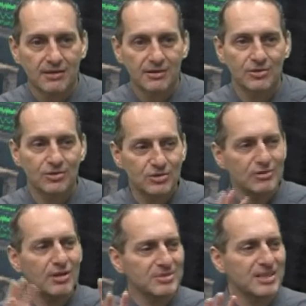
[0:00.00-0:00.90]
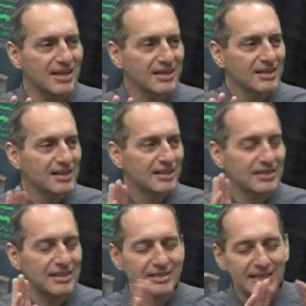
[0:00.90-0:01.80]
You see what I'm saying?
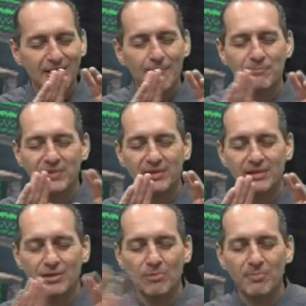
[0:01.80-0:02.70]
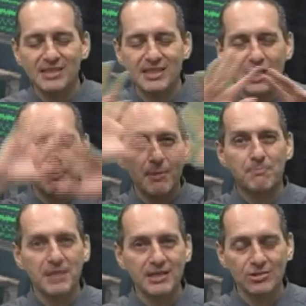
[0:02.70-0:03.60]
It's like you're mixing up a
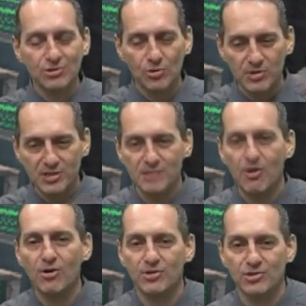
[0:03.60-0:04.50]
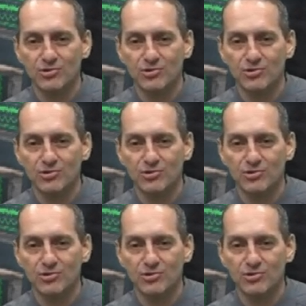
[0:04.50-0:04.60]
big issue with a small issue,